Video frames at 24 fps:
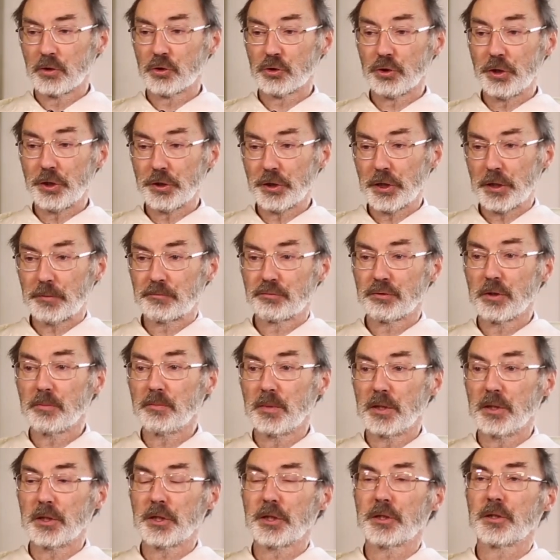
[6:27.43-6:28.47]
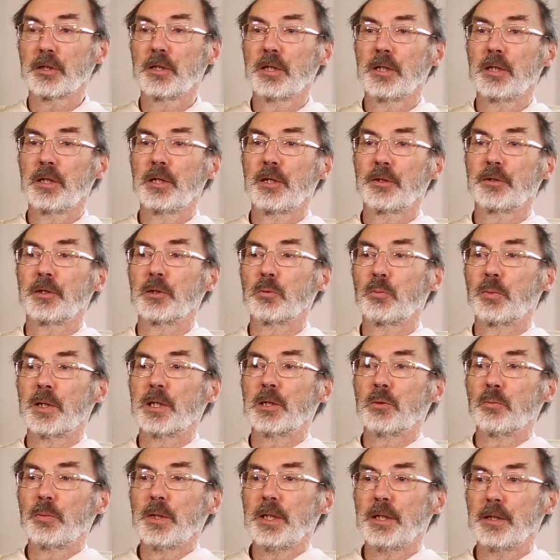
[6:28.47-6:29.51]
Jesus promised that
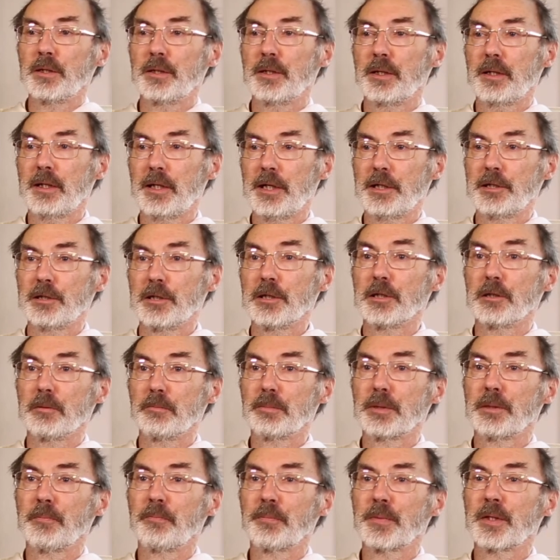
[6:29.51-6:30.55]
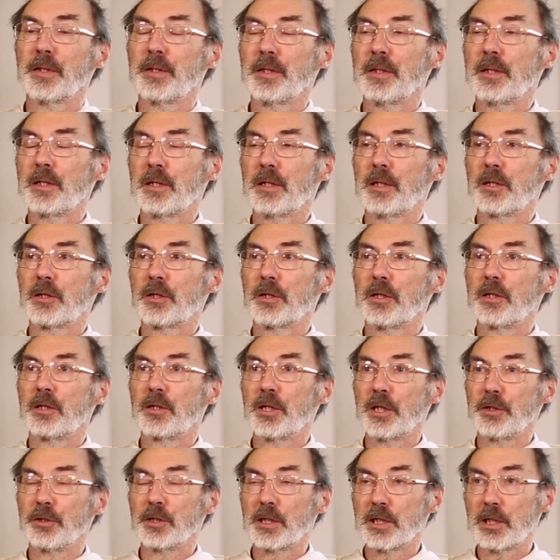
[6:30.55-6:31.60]
when we are had up,
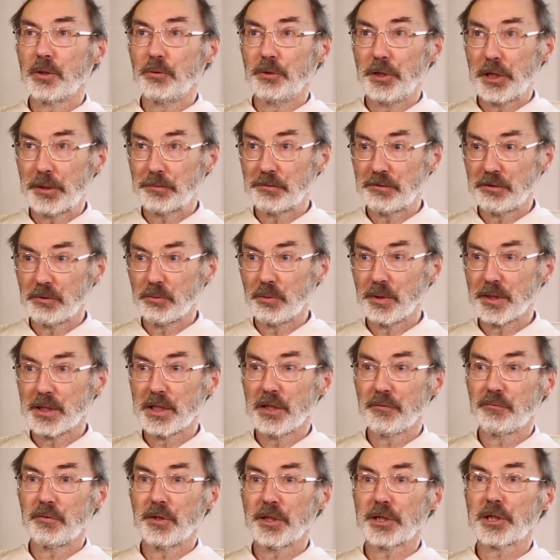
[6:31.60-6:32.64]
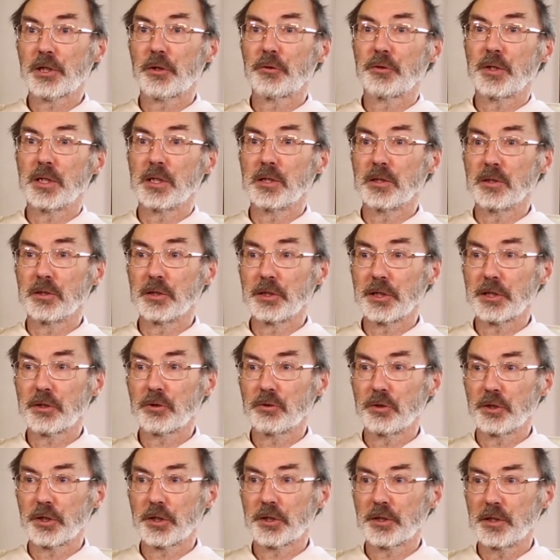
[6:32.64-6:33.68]
then the Holy Spirit will give us things
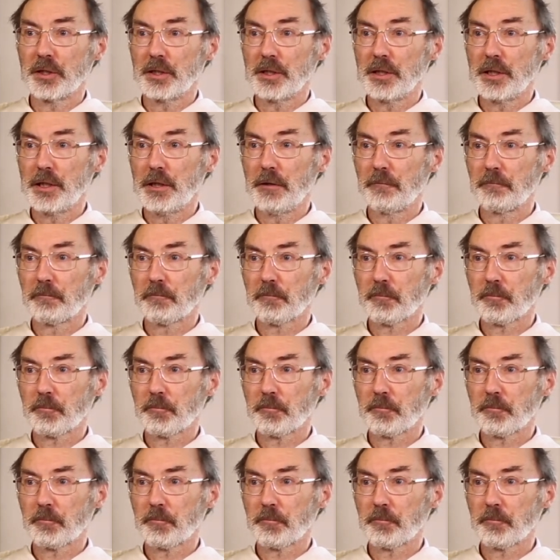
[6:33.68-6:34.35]
to say.